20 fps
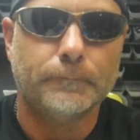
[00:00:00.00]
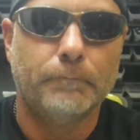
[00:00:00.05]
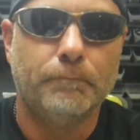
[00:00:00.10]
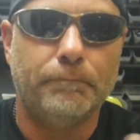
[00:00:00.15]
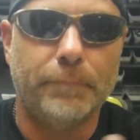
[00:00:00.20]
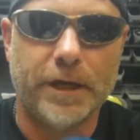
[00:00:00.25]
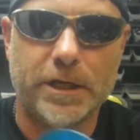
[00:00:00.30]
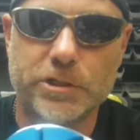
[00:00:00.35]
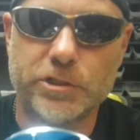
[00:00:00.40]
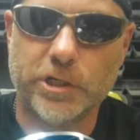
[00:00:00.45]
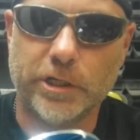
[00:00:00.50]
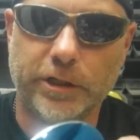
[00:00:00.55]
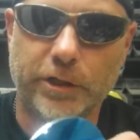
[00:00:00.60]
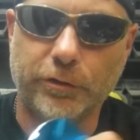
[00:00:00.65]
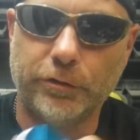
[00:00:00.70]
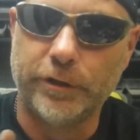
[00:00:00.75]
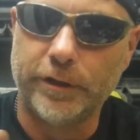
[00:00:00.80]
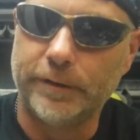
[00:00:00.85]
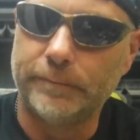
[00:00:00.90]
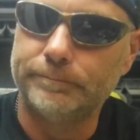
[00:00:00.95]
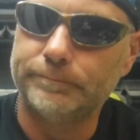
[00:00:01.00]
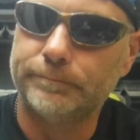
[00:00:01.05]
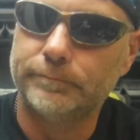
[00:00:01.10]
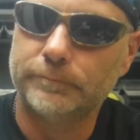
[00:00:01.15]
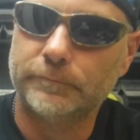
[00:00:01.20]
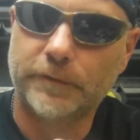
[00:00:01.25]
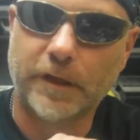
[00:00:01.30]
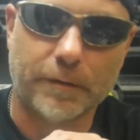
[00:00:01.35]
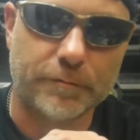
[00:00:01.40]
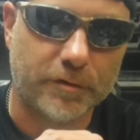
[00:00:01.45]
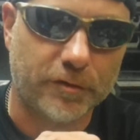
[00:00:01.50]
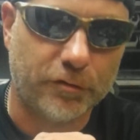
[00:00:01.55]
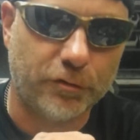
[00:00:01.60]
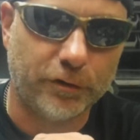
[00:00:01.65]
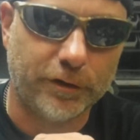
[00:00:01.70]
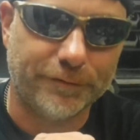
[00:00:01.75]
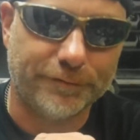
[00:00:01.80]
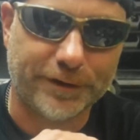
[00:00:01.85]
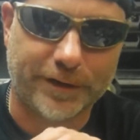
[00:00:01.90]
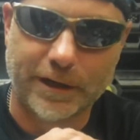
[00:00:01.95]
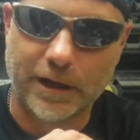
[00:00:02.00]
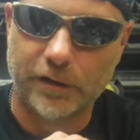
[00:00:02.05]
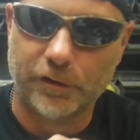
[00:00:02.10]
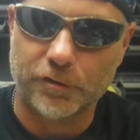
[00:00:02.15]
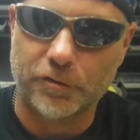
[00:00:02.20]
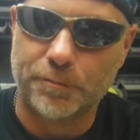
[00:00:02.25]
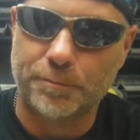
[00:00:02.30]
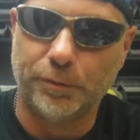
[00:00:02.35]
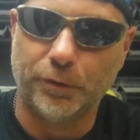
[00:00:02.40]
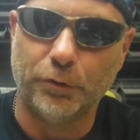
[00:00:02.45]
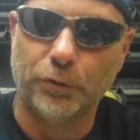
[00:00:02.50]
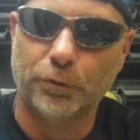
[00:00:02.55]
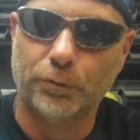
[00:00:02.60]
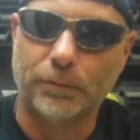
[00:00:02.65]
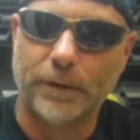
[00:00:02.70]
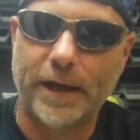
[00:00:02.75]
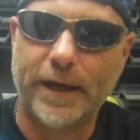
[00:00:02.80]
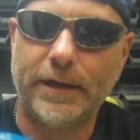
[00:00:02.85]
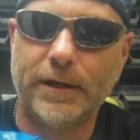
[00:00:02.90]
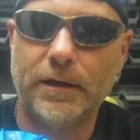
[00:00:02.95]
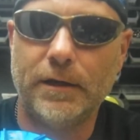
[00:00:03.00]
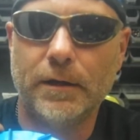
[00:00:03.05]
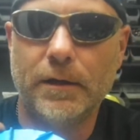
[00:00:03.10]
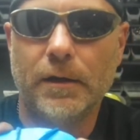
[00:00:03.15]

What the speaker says: Banjing unit. Comes in 2 different colors, blue or red.